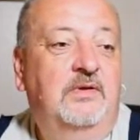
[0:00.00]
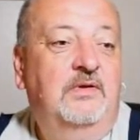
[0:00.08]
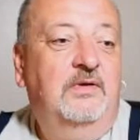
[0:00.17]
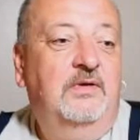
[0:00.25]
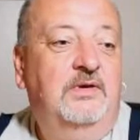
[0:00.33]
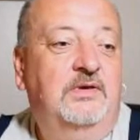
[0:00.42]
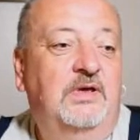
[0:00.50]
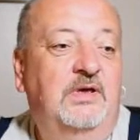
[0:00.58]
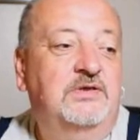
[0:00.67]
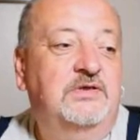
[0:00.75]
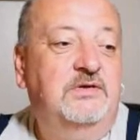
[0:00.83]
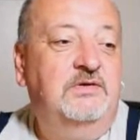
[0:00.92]
It doesn't
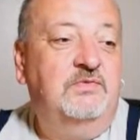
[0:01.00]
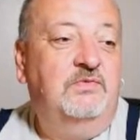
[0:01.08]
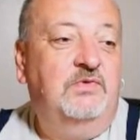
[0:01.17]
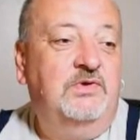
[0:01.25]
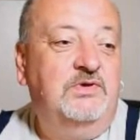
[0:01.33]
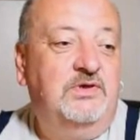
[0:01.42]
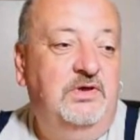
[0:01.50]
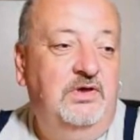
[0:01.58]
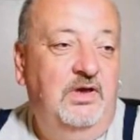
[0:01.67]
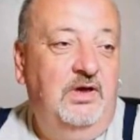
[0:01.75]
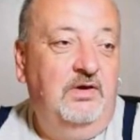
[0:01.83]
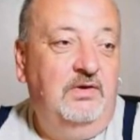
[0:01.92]
seem to want to
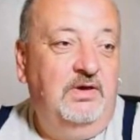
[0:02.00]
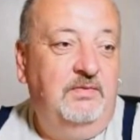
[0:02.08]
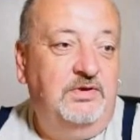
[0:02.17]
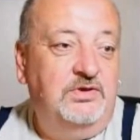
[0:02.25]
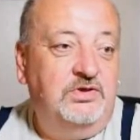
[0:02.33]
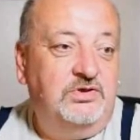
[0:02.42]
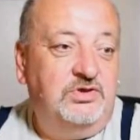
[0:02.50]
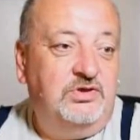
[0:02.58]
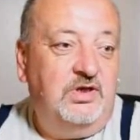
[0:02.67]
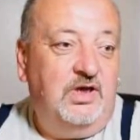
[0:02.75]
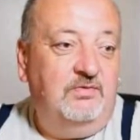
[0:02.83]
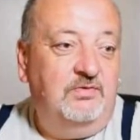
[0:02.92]
know. Let me just
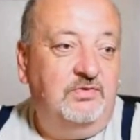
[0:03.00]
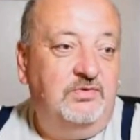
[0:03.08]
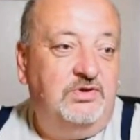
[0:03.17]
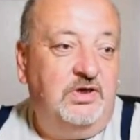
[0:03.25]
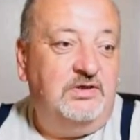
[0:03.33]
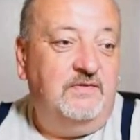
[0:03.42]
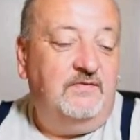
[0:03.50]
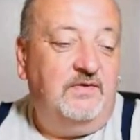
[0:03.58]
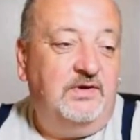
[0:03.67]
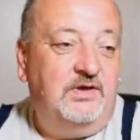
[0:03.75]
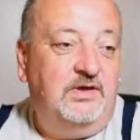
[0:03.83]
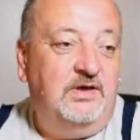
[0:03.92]
double check, see if I
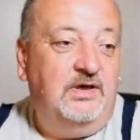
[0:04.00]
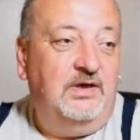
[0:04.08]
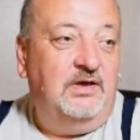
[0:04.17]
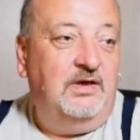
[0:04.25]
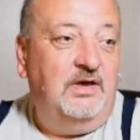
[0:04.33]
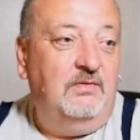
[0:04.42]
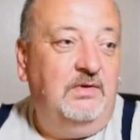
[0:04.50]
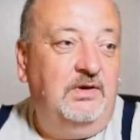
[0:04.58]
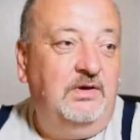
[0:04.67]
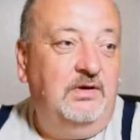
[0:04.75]
can get it going.